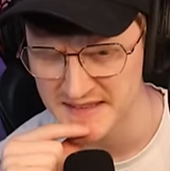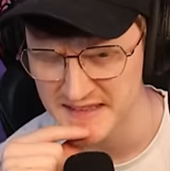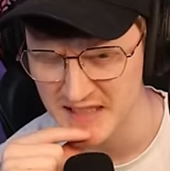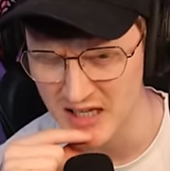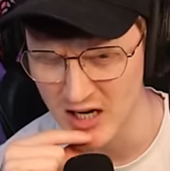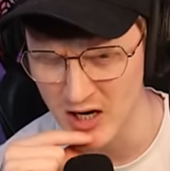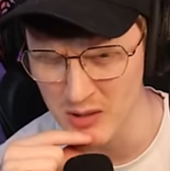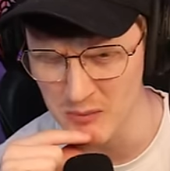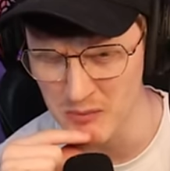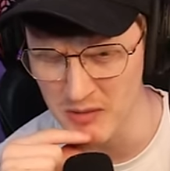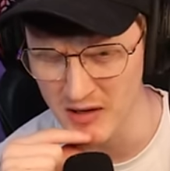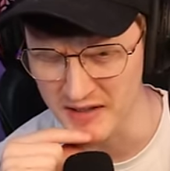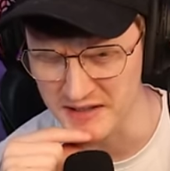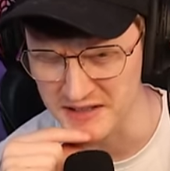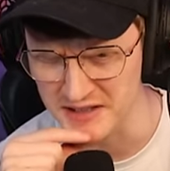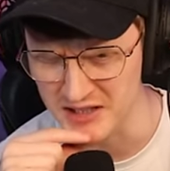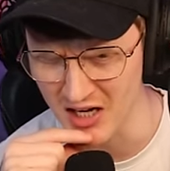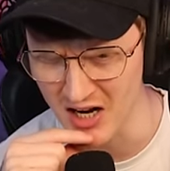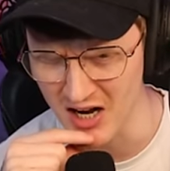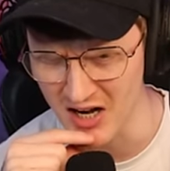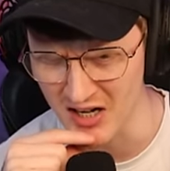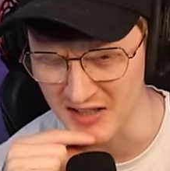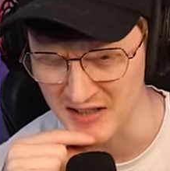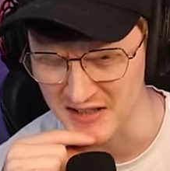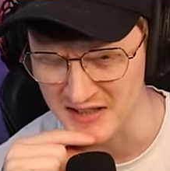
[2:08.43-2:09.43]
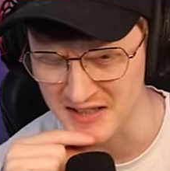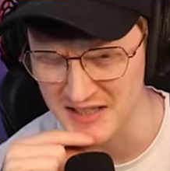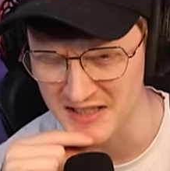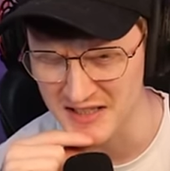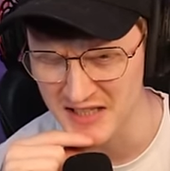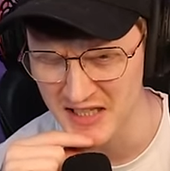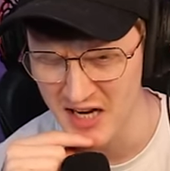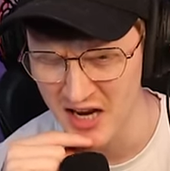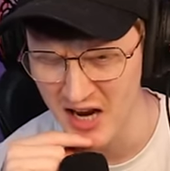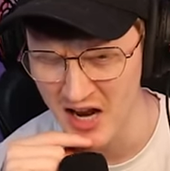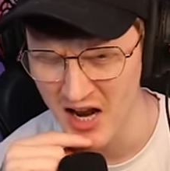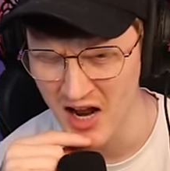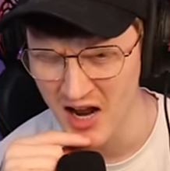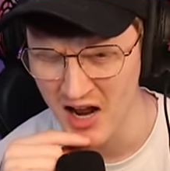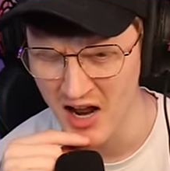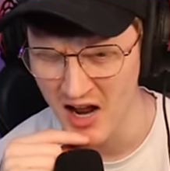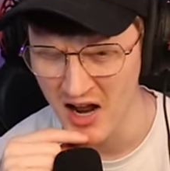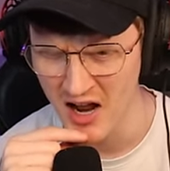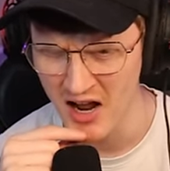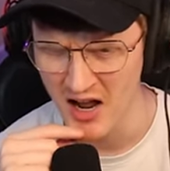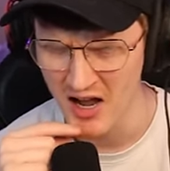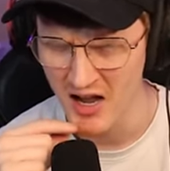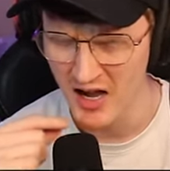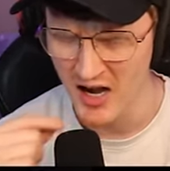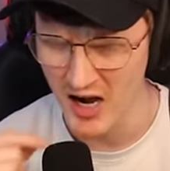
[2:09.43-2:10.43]
Oh my god!
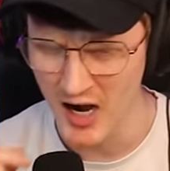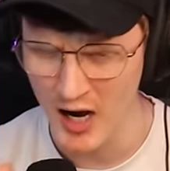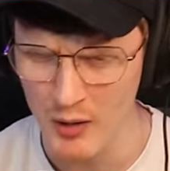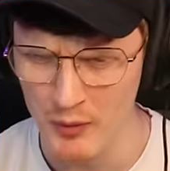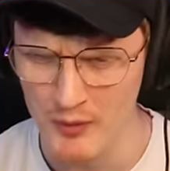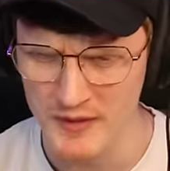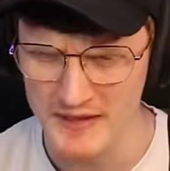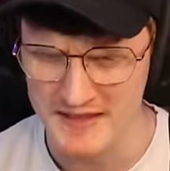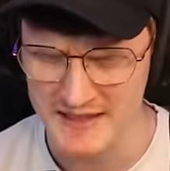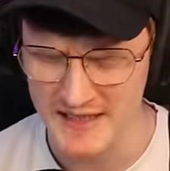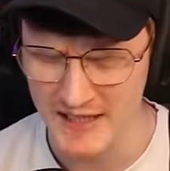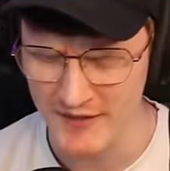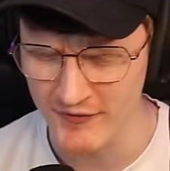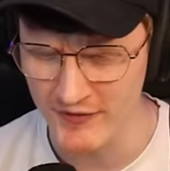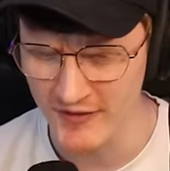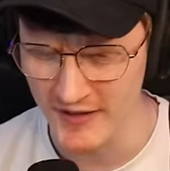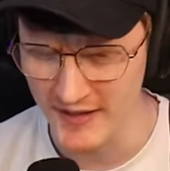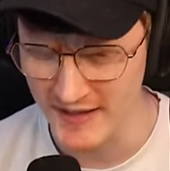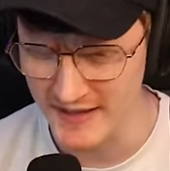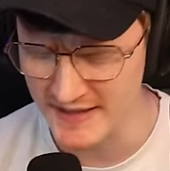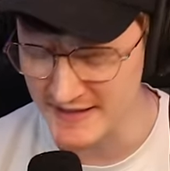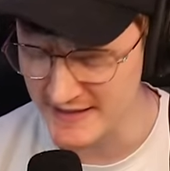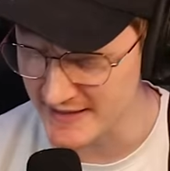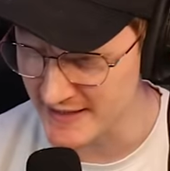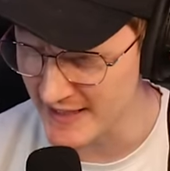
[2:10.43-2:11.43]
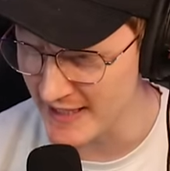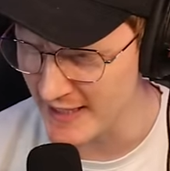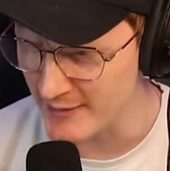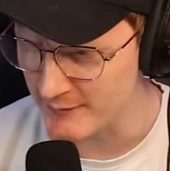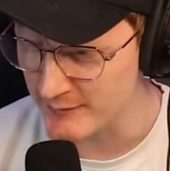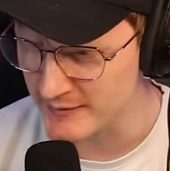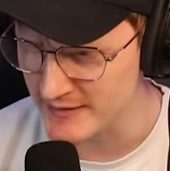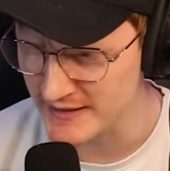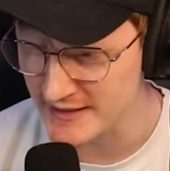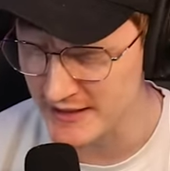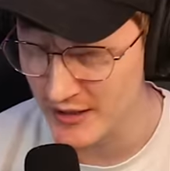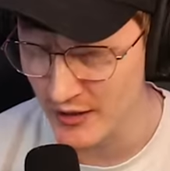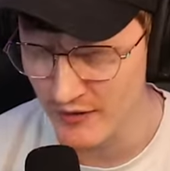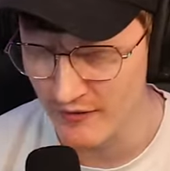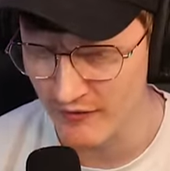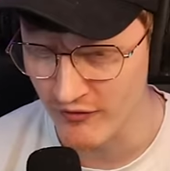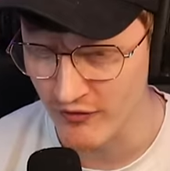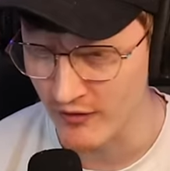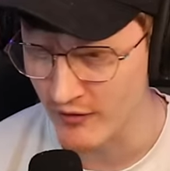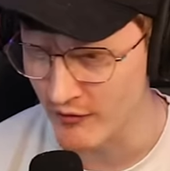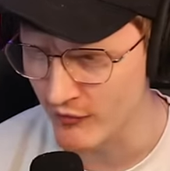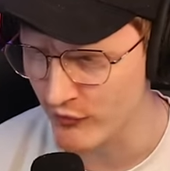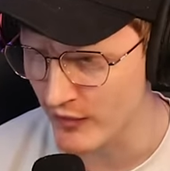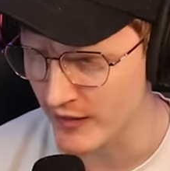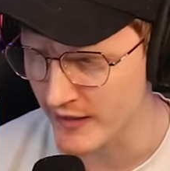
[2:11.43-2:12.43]
Oh, it's definitely escaped. It's going
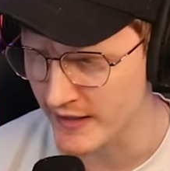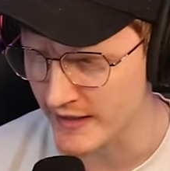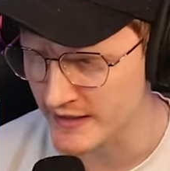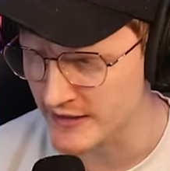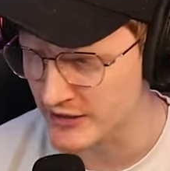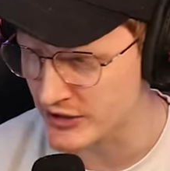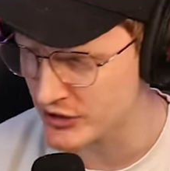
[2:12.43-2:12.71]
for a freaking